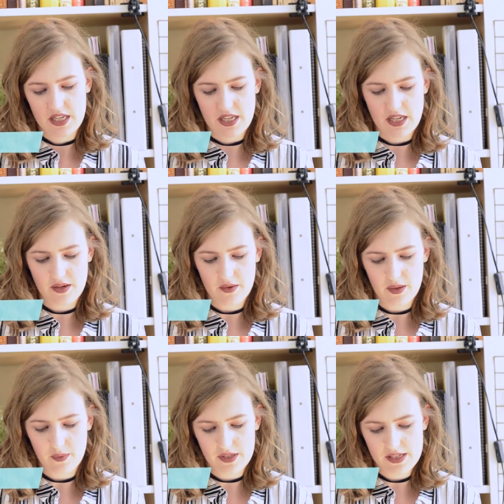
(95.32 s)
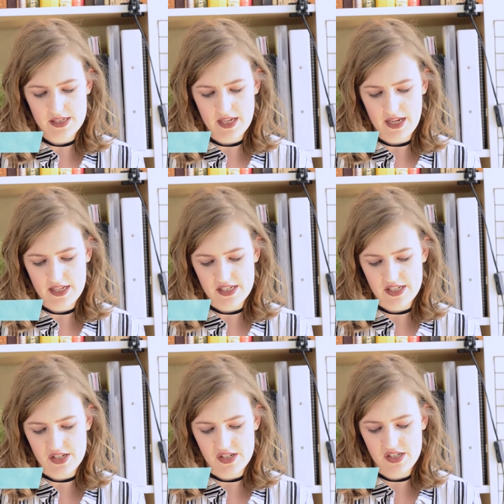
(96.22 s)
year I want to say and
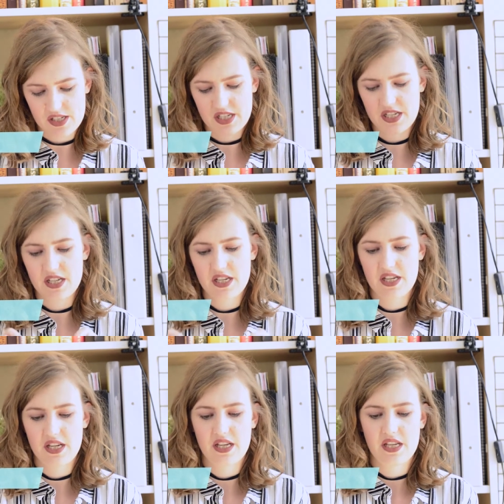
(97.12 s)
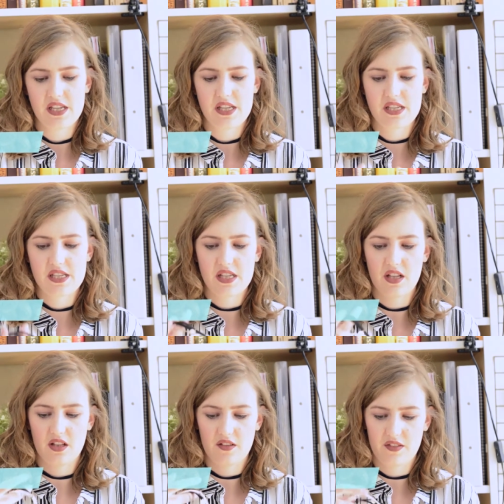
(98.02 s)
it's just this
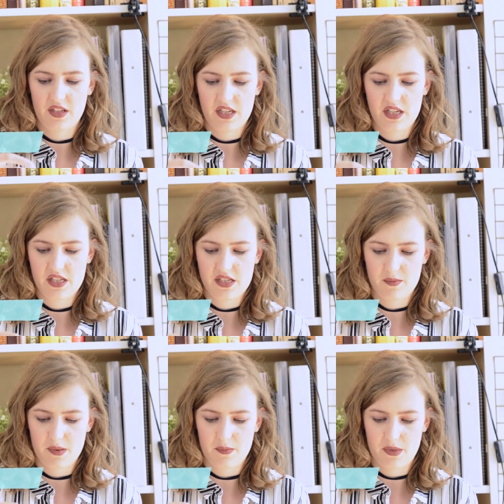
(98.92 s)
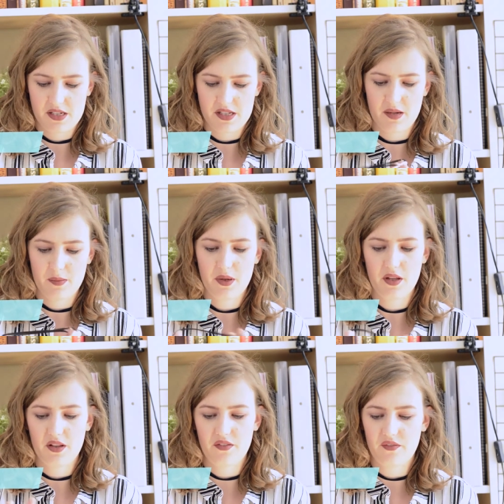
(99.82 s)
lovely, it's a bit mixed up
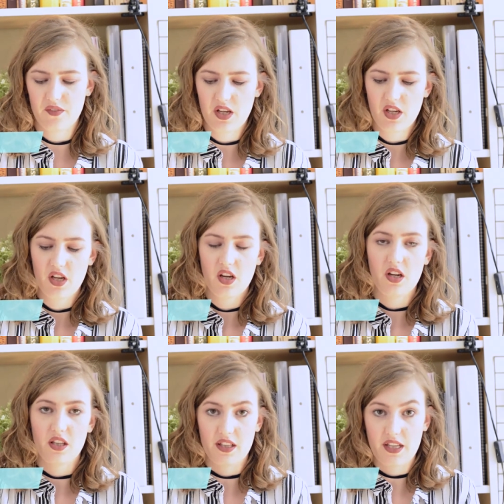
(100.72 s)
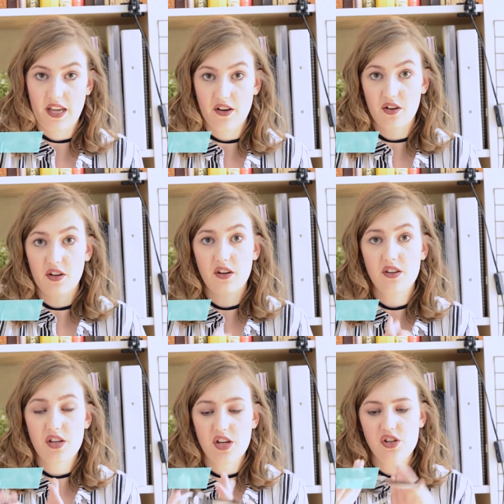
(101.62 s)

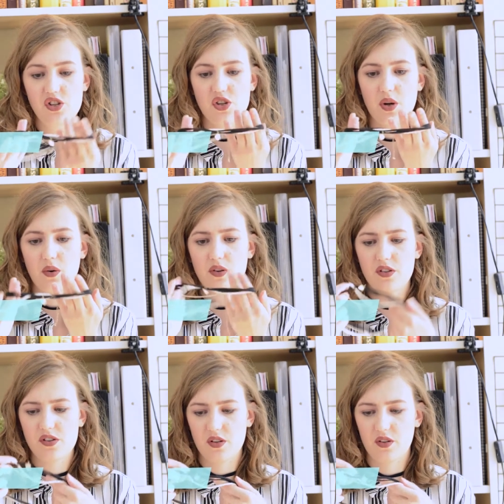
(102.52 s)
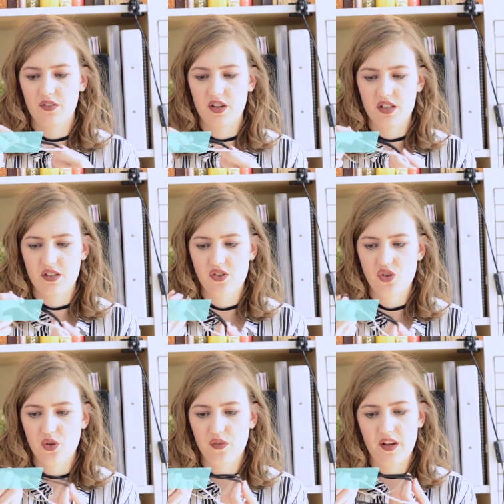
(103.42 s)
layered choker. So you've got
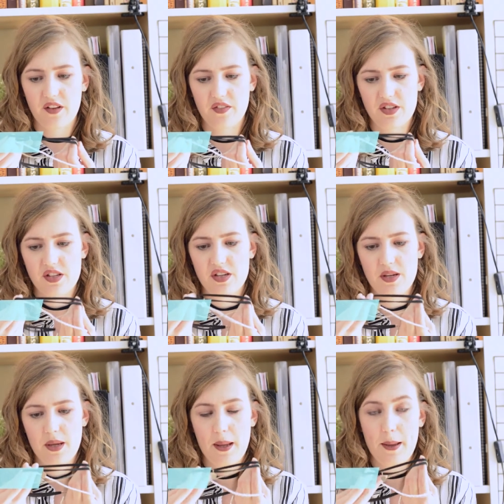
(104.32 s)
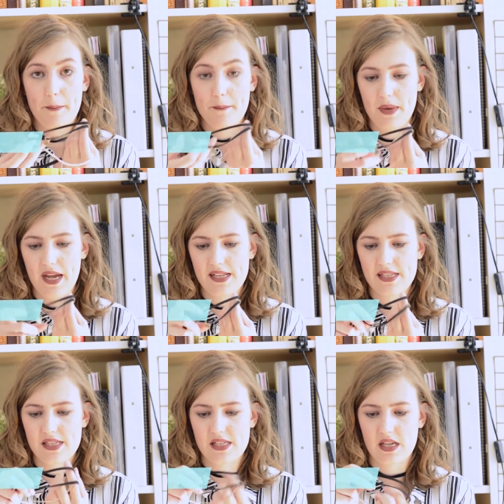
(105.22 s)
two velvet
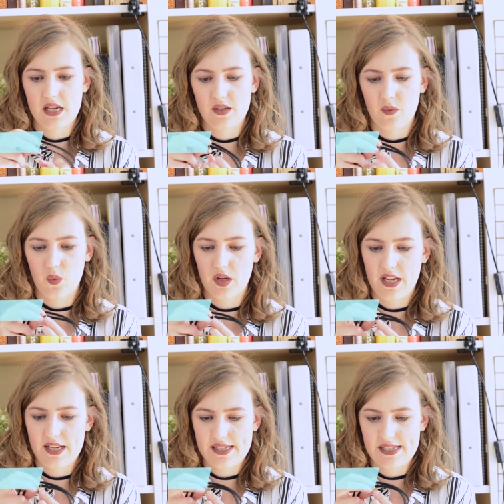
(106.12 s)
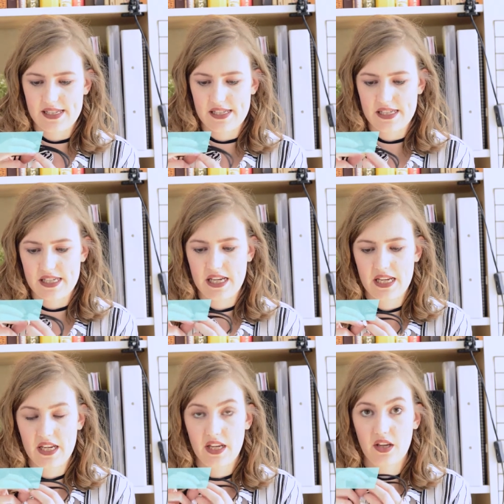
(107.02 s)
bands and on one has this
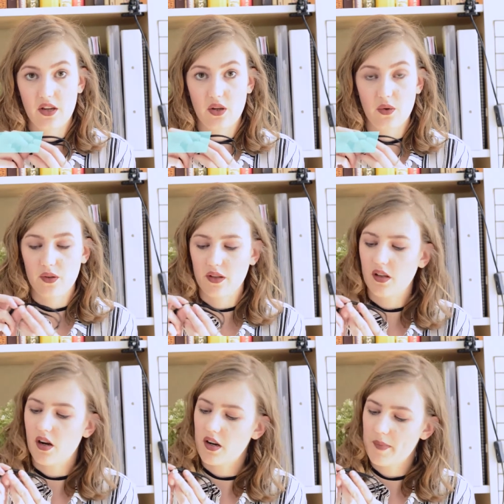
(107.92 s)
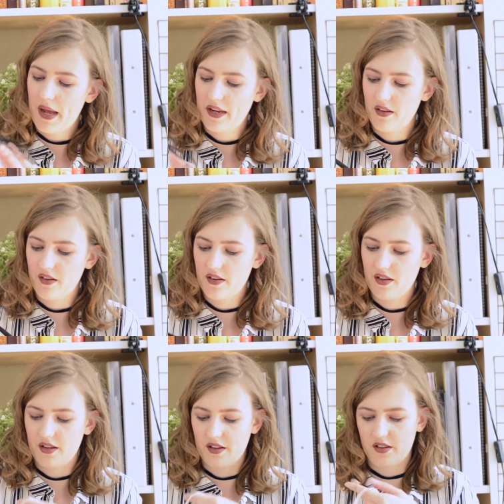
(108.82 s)
cute little heart pendant.
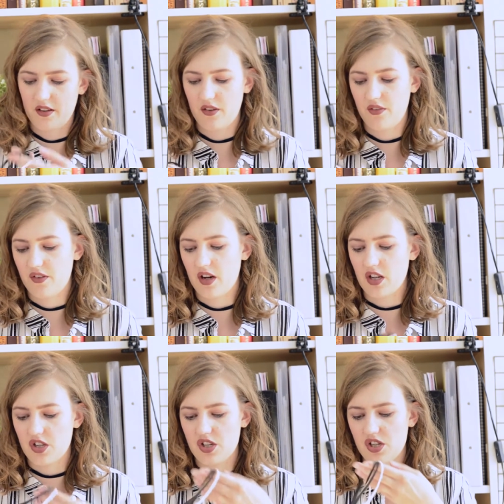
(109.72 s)
And then you've got